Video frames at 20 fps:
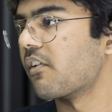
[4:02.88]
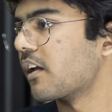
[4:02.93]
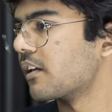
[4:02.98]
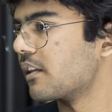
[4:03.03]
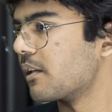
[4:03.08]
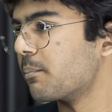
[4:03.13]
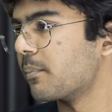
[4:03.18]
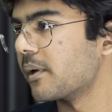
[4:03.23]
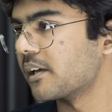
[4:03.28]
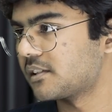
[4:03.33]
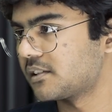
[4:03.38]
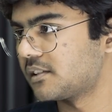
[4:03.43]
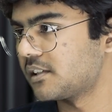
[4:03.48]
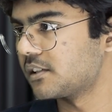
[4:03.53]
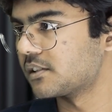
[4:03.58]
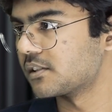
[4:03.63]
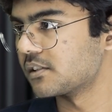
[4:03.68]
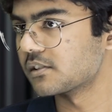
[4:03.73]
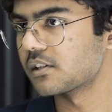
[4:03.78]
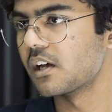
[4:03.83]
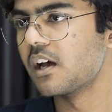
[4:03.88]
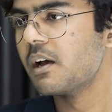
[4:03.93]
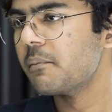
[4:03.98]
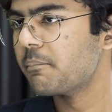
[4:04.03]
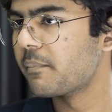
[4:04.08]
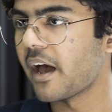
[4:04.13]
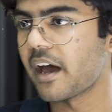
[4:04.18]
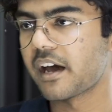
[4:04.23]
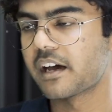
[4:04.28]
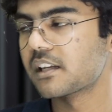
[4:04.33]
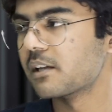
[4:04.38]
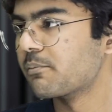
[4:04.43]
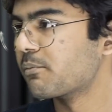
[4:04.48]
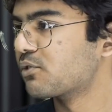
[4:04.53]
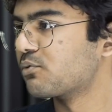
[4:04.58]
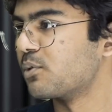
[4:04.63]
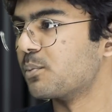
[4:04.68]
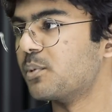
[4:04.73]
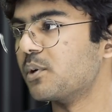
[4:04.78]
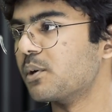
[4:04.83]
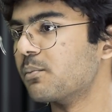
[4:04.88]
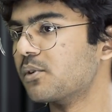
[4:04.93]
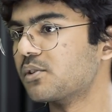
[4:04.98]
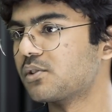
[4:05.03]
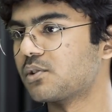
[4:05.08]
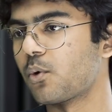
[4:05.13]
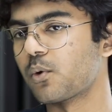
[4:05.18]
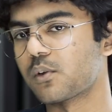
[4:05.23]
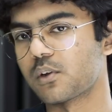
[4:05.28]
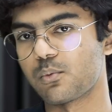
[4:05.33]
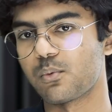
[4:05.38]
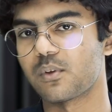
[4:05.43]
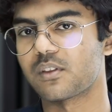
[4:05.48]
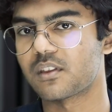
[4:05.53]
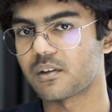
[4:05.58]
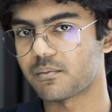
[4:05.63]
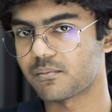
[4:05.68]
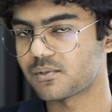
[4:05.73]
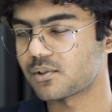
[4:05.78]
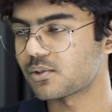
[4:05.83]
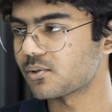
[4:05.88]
i've had the best teachers my academics were pretty much sorted with them